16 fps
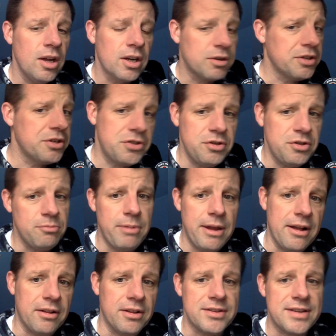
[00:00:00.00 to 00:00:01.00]
Christian
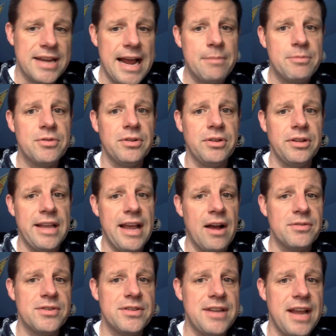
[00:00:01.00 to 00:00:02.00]
Bale is absolutely
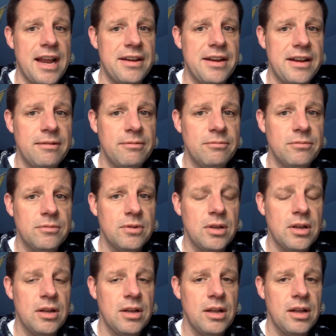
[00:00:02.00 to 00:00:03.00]
outstanding.
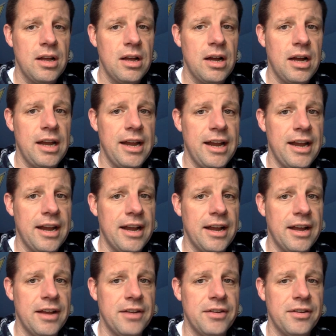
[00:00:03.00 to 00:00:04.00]

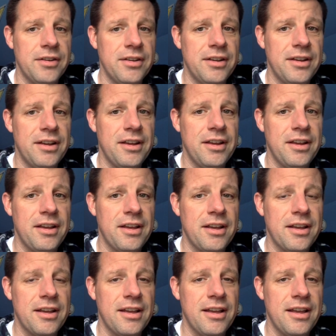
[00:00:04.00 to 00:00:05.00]
And
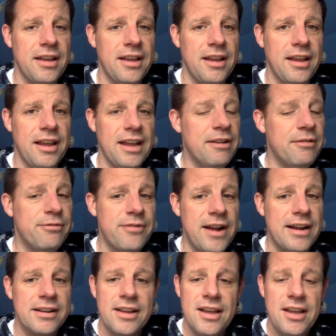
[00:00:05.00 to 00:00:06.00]
in
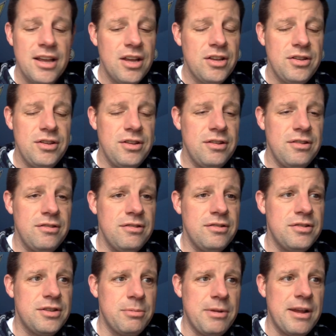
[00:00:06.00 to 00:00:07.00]
fact,
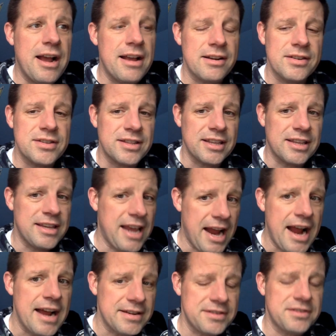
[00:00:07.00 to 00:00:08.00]
to be honest, the
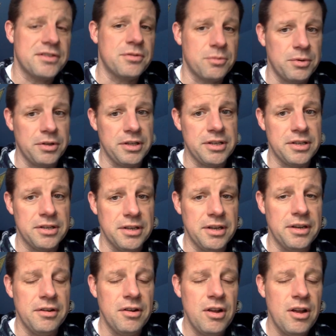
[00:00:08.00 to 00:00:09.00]
cast is really
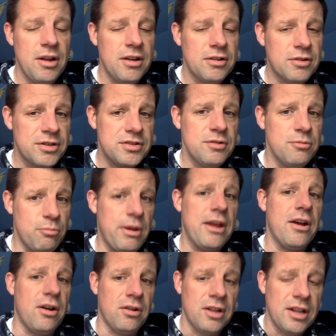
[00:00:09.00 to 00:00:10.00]
good. Christian
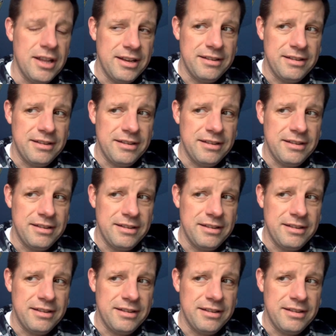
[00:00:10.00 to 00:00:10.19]
Bale